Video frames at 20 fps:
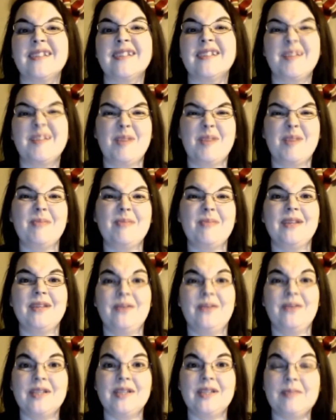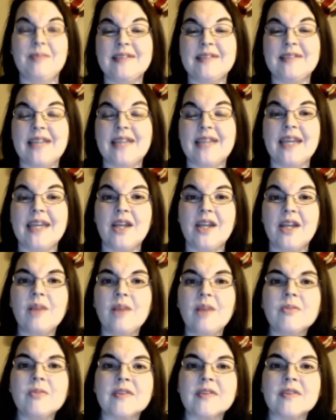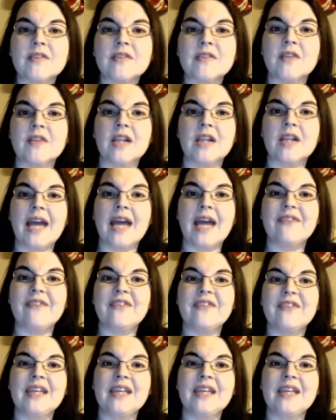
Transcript: are probably going to be staying at home the rest of their life.